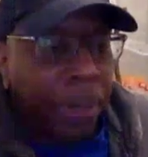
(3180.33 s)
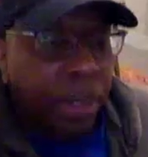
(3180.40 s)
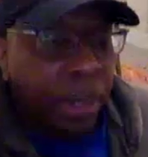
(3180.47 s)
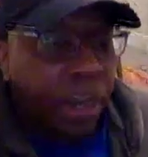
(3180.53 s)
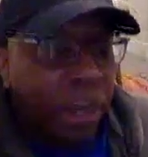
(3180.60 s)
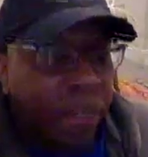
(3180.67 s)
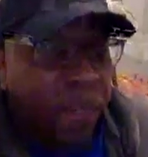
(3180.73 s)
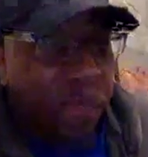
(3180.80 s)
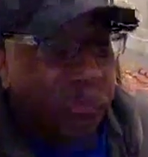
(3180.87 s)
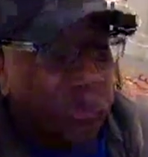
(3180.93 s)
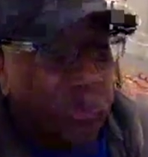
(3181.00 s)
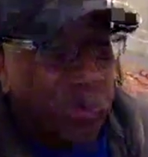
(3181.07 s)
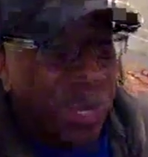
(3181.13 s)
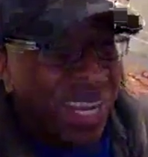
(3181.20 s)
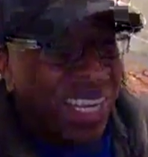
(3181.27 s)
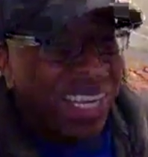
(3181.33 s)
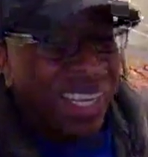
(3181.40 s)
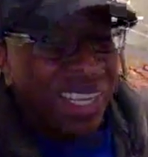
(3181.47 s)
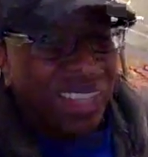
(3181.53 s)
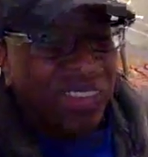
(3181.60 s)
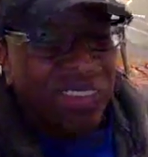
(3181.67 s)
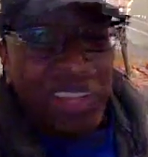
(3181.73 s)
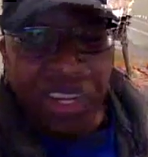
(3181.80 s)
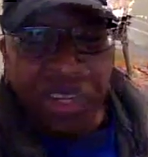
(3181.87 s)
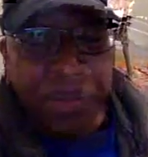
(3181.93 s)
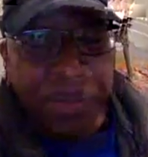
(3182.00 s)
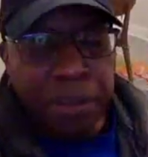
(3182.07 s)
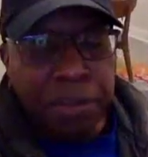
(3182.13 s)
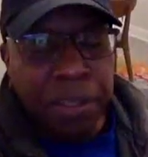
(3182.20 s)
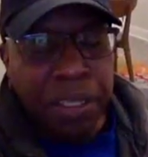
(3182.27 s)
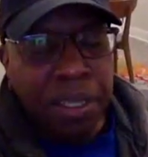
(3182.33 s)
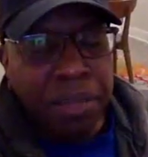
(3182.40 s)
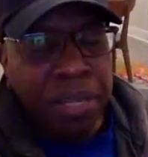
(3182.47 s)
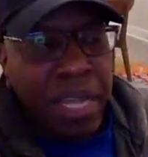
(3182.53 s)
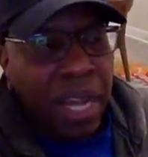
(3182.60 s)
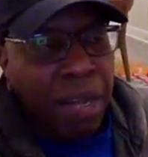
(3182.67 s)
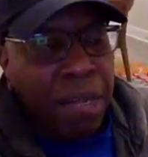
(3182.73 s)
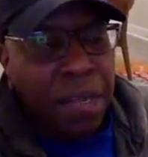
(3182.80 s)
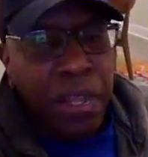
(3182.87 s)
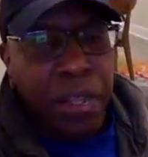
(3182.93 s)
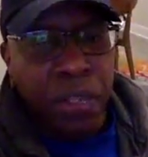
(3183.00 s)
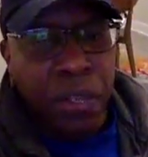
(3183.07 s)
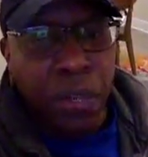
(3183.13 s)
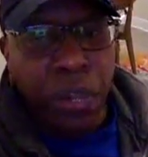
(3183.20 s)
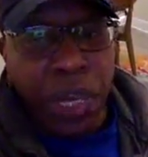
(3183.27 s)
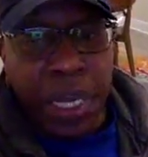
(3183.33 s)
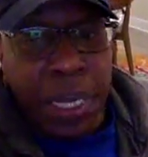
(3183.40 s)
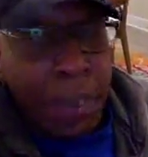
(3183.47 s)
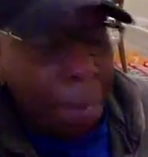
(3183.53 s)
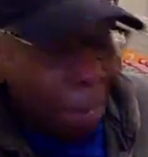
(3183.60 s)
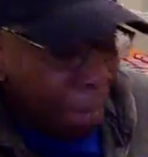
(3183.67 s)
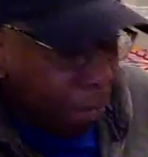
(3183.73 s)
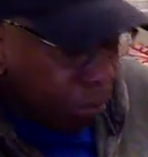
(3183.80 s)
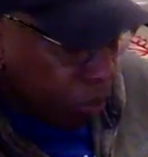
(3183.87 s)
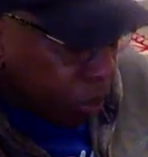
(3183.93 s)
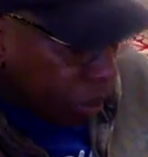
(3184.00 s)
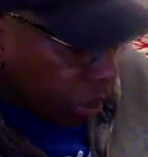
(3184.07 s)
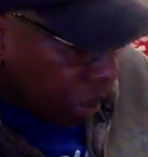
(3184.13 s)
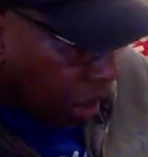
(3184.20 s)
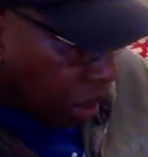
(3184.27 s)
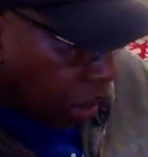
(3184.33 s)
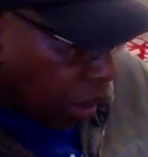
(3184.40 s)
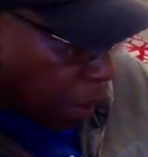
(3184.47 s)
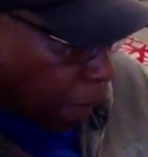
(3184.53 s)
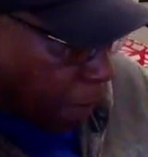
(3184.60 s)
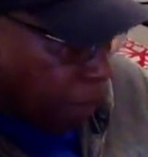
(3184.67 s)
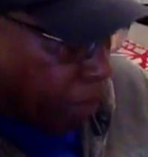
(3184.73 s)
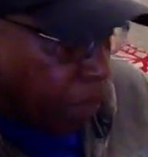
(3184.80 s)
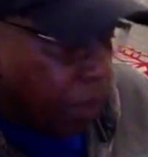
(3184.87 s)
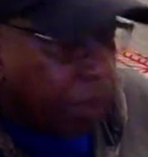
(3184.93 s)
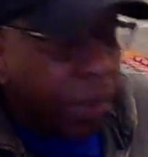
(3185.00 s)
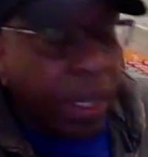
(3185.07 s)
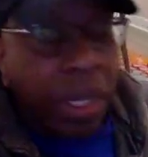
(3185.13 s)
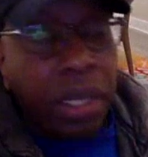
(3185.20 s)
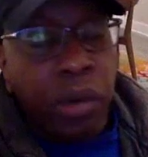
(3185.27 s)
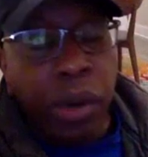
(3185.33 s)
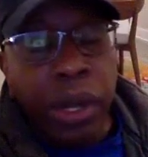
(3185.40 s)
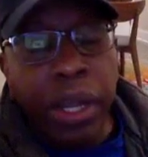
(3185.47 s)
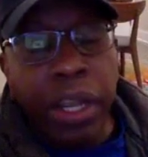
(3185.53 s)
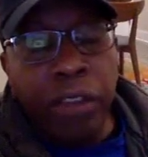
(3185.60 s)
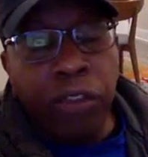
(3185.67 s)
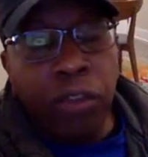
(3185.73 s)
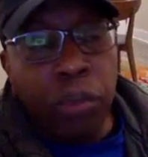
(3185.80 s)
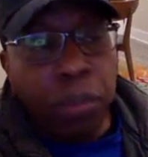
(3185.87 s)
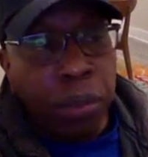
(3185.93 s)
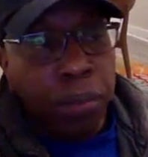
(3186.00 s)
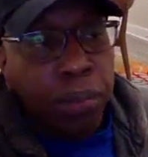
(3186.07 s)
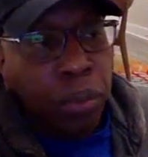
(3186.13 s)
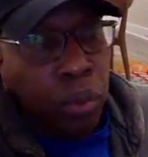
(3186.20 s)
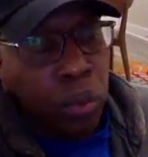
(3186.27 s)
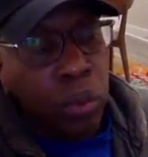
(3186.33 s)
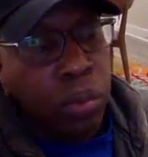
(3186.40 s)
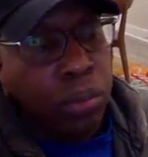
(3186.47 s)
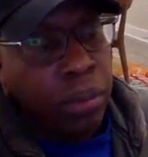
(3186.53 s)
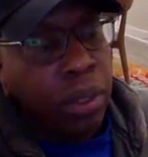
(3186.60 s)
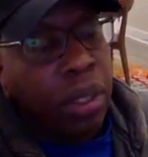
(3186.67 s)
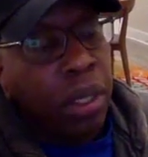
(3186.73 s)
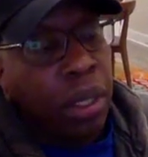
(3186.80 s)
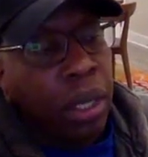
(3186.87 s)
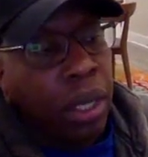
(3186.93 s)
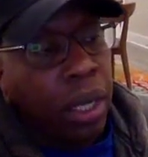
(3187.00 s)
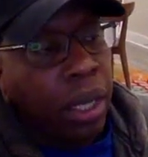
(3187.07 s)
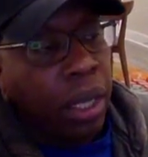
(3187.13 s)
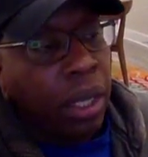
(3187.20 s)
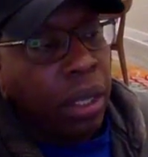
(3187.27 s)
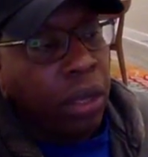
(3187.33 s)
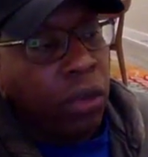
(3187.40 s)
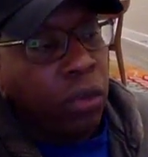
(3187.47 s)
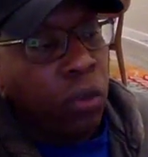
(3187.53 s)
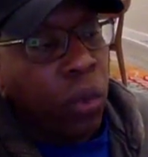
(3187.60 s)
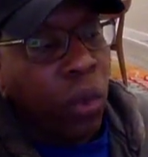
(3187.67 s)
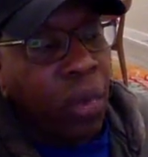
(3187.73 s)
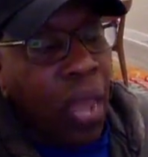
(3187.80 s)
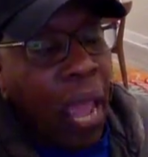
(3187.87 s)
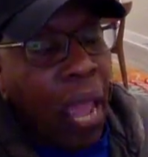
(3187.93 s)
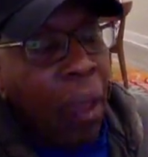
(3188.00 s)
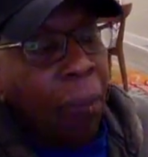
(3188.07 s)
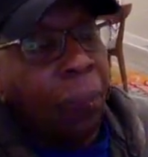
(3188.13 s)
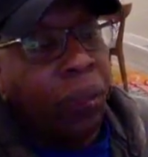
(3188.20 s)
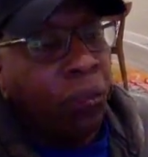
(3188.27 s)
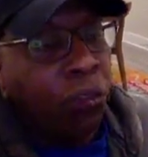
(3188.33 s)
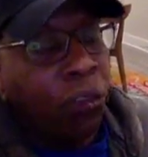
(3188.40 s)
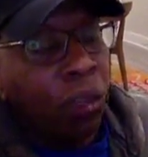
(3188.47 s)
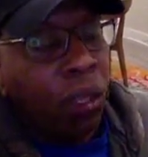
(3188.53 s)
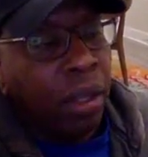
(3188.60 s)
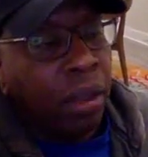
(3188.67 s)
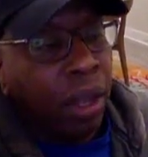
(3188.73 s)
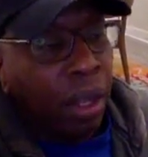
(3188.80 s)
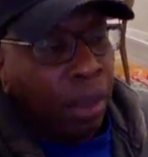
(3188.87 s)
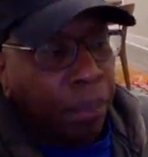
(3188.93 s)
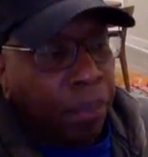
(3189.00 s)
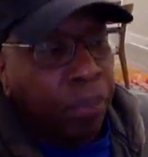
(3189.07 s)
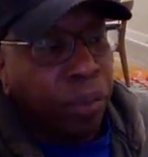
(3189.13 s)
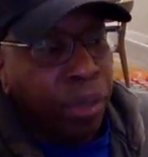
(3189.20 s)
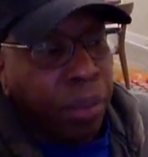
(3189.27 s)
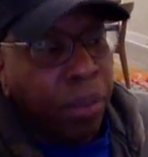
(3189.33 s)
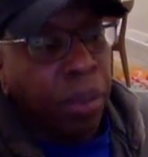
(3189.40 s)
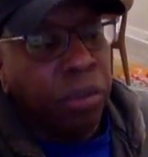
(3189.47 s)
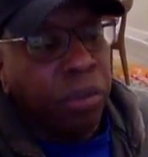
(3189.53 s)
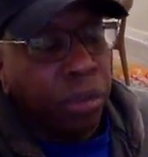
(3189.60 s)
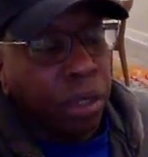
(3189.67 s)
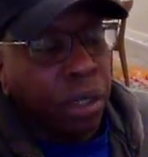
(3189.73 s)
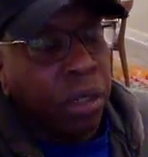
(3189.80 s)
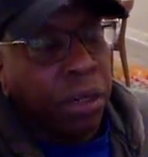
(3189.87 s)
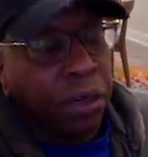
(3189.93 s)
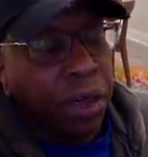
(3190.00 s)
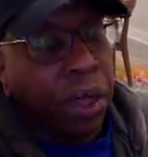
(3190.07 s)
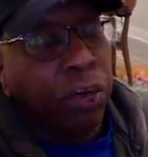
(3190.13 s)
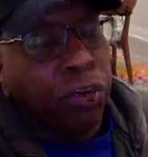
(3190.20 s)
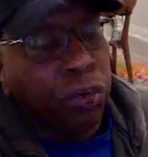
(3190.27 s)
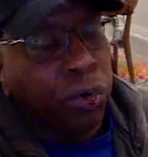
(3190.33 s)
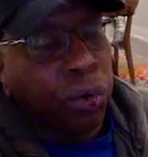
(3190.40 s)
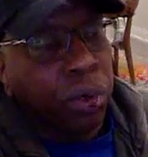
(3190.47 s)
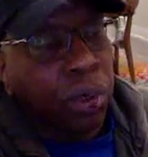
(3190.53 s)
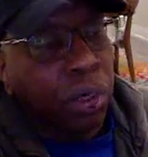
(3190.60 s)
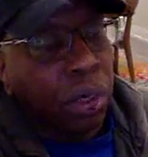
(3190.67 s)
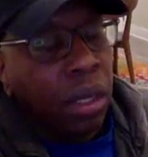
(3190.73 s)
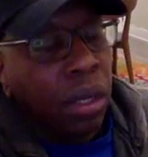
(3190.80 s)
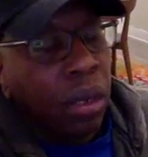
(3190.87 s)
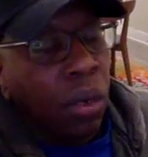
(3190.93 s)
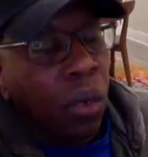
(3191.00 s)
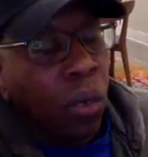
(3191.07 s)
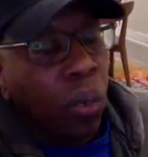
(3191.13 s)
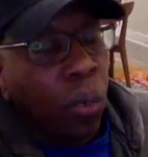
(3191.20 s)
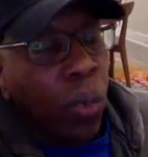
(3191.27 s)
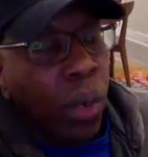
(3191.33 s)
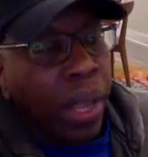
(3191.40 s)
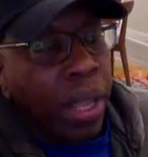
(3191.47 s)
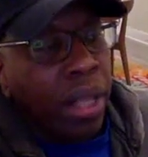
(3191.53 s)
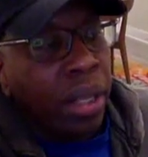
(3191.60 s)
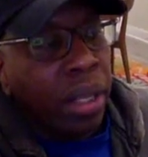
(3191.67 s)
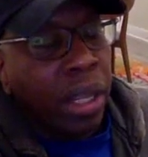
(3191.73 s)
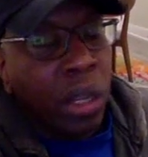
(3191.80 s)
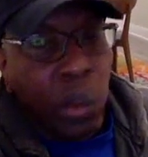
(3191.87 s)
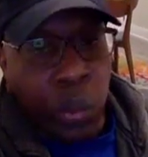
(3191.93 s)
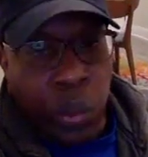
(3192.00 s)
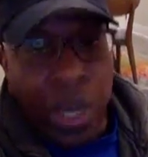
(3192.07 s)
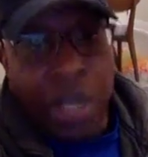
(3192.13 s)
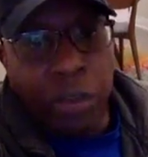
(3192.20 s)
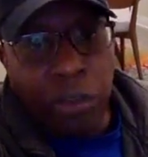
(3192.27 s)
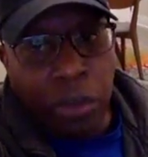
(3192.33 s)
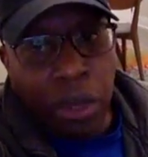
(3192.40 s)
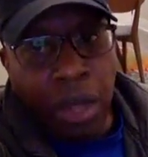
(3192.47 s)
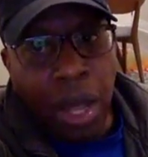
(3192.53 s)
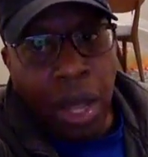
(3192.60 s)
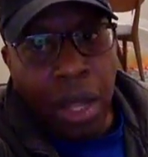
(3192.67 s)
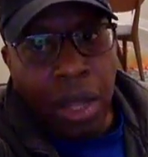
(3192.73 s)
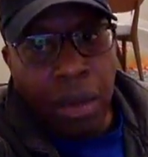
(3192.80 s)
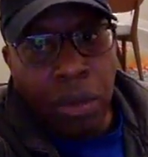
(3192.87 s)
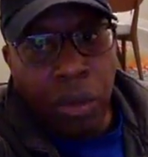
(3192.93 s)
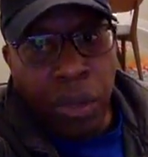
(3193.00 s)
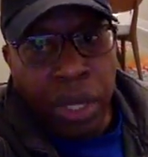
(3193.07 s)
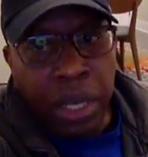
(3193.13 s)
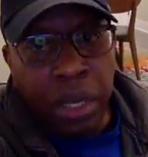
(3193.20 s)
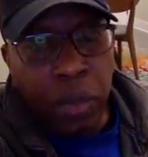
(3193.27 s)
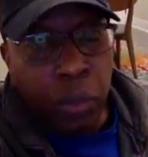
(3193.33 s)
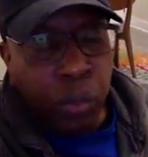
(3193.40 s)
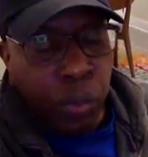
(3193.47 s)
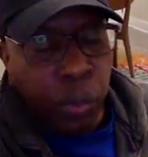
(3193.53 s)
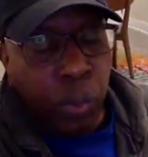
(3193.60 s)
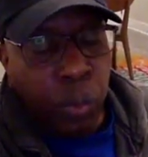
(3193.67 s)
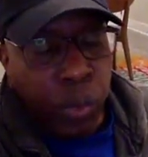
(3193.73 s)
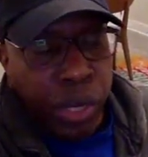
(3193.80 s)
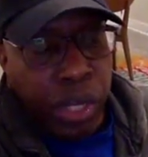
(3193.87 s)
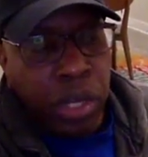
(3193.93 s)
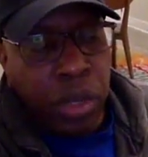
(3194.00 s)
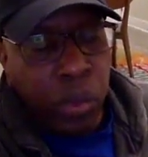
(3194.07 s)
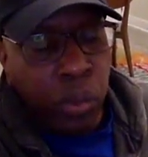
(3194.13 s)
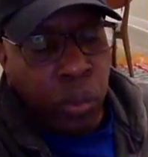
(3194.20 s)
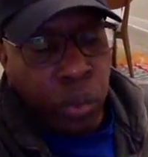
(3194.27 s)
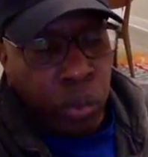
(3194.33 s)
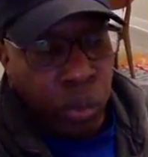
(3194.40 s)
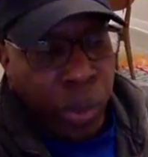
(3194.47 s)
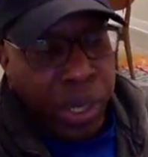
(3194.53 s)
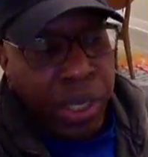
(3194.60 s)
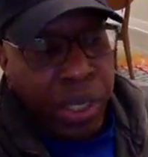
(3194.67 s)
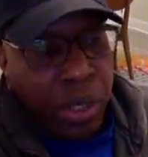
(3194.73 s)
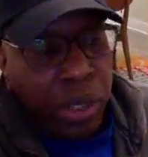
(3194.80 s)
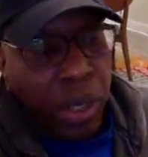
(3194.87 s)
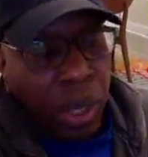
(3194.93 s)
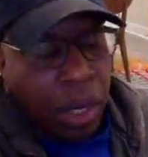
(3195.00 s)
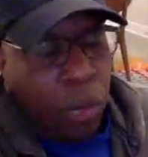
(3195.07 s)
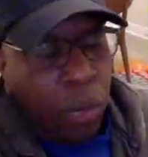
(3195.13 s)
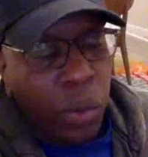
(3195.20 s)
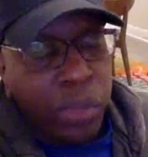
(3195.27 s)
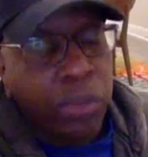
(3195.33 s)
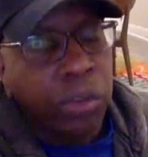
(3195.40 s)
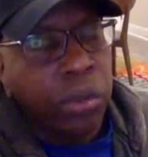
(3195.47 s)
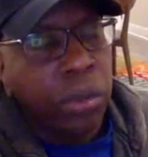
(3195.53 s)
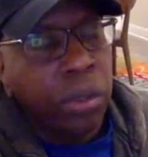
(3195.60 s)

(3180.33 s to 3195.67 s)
if it's raining, it's not gonna be fun to be out there in the rain. Um, but anyway, a super bloom is what happens pretty much in the desert when it rains a lot. We get a really rainy winter.